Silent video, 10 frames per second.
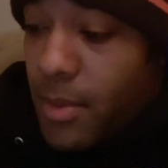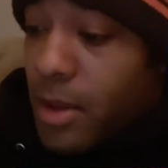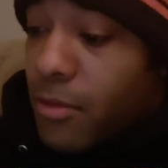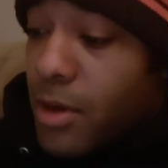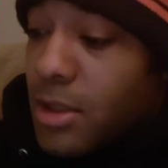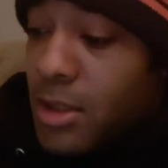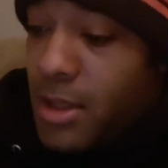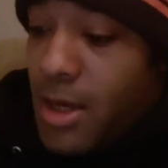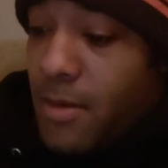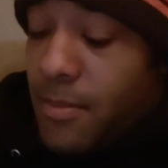in the rushing
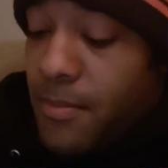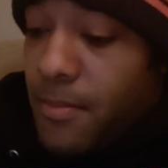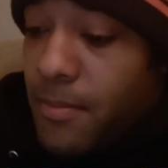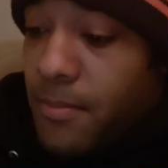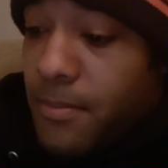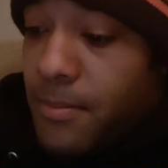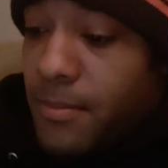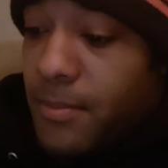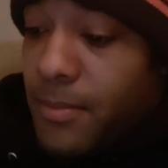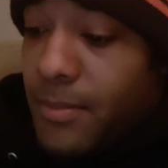game.
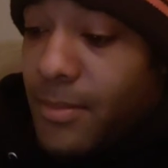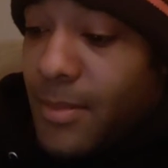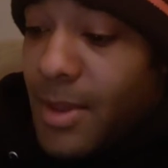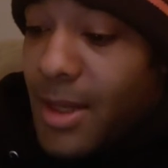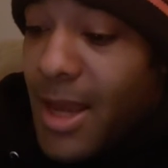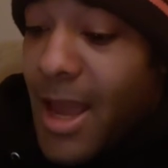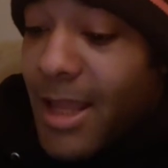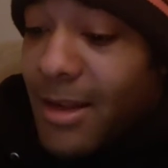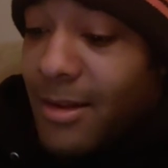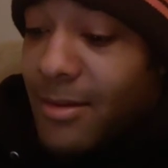
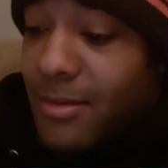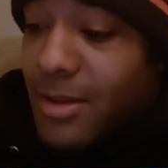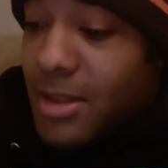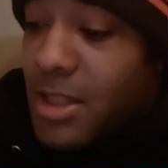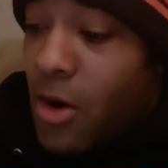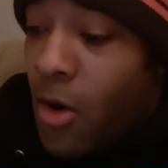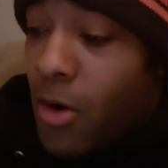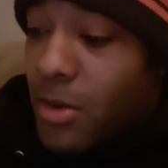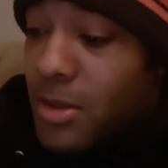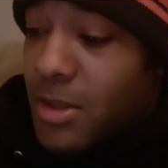And the
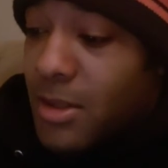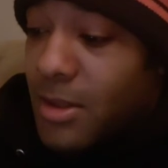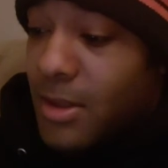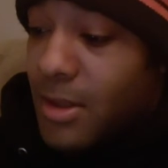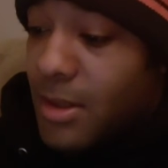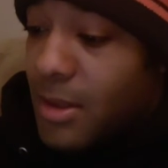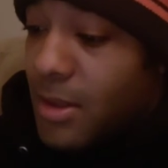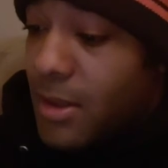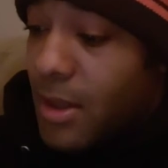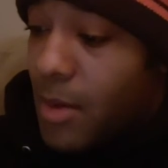Seahawks,
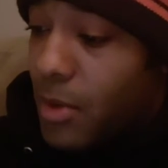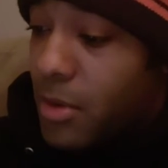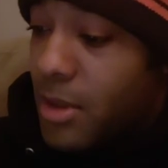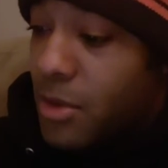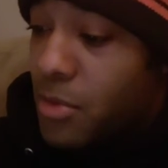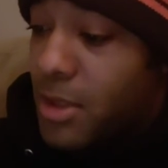I'm looking at their